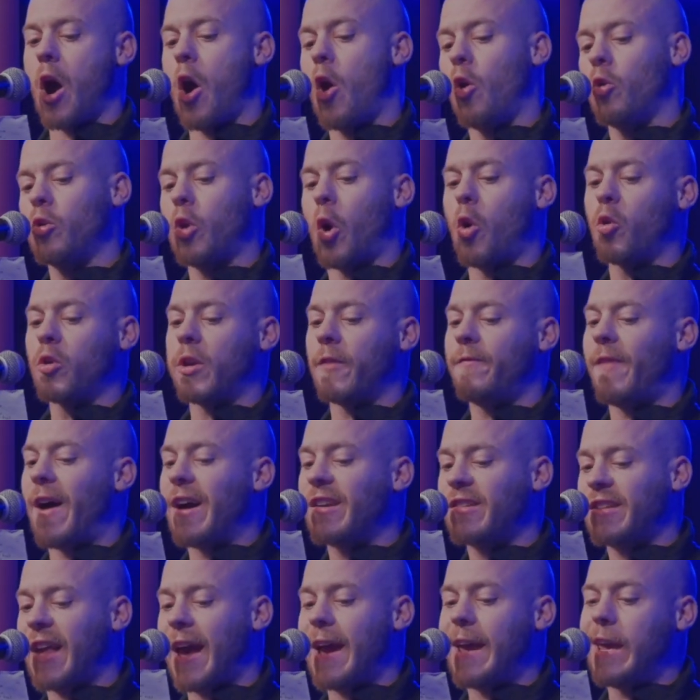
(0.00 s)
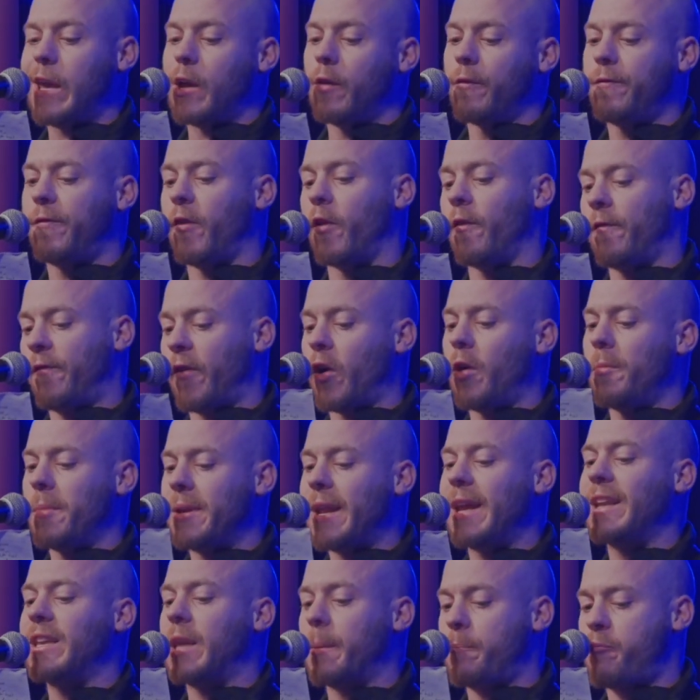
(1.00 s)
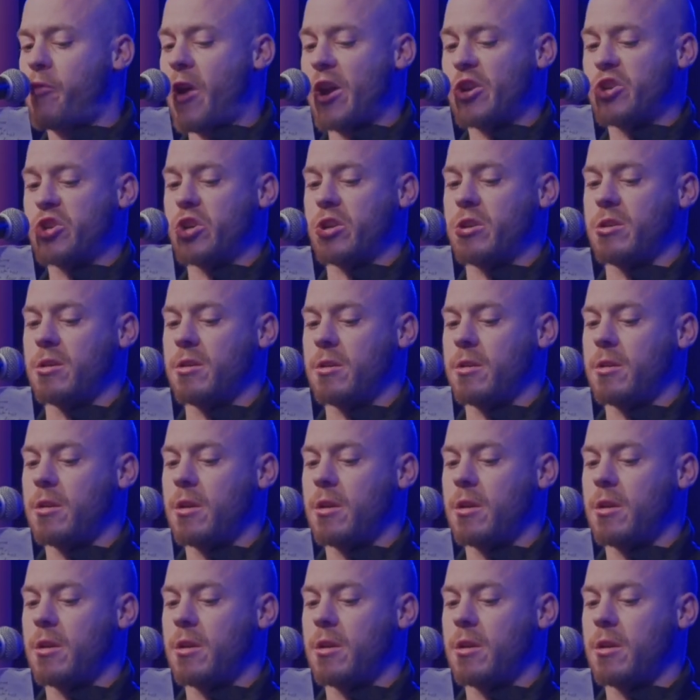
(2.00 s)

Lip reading: whole load of anxiety, unfulfillment and depression.